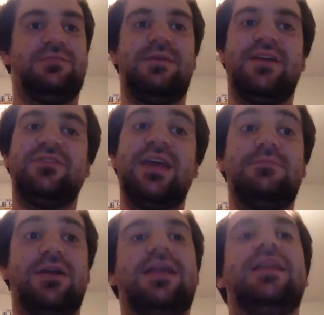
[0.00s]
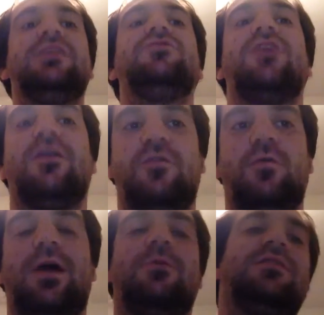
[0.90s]
Smash a button in
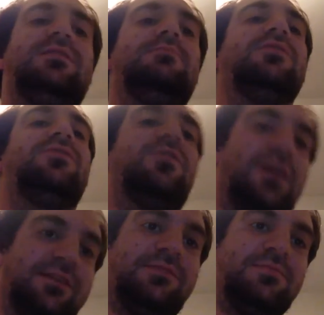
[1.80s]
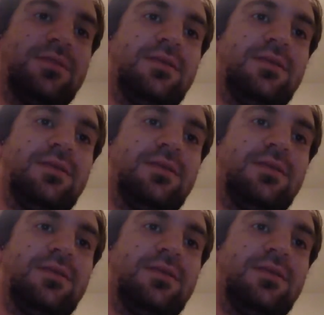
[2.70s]
general. I want to see buttons clicked.